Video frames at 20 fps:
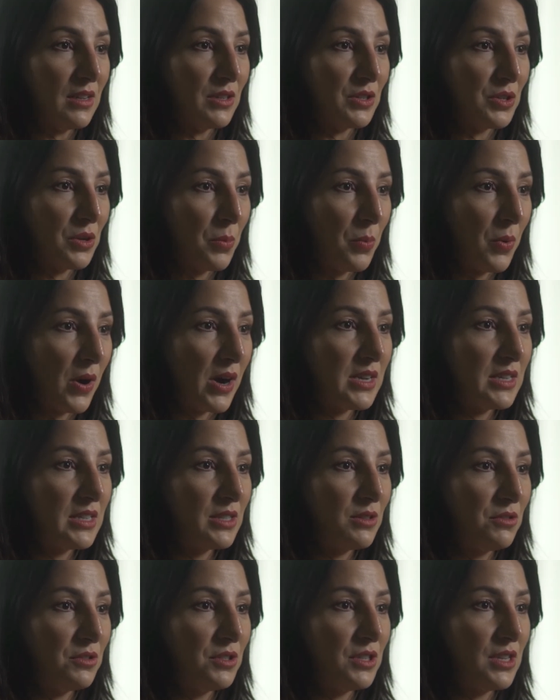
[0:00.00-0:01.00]

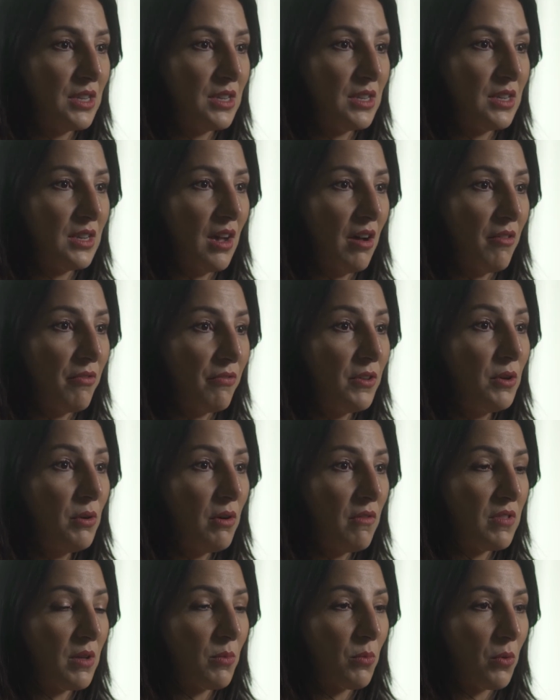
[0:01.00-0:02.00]
surprised to see a few
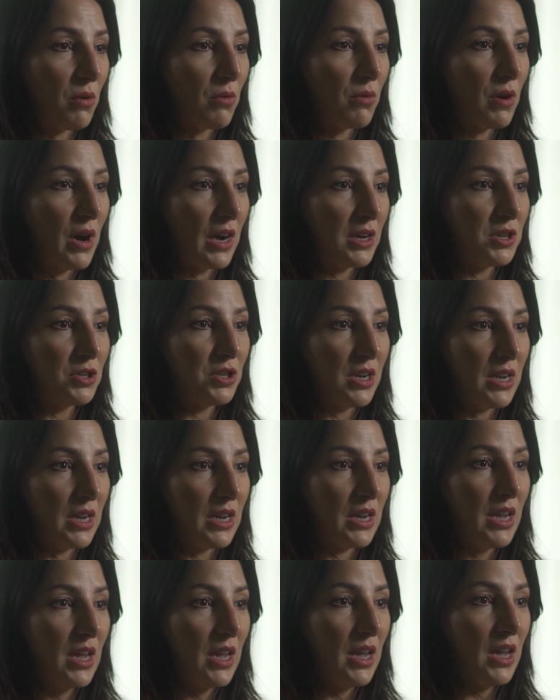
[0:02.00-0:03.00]
of them were
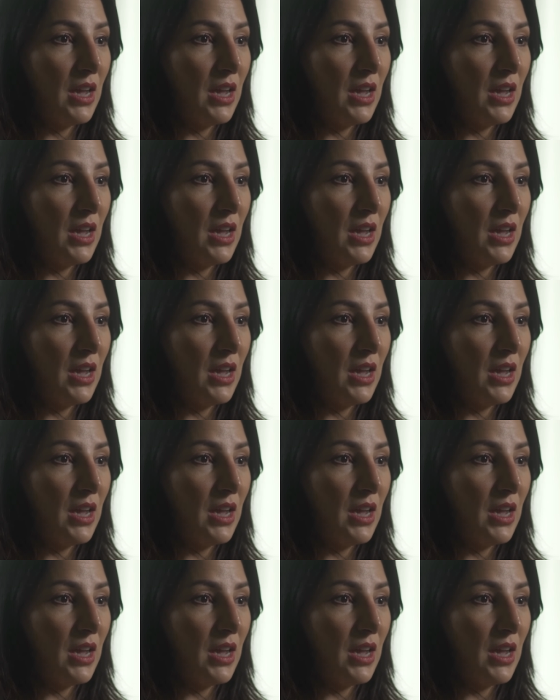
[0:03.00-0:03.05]
actually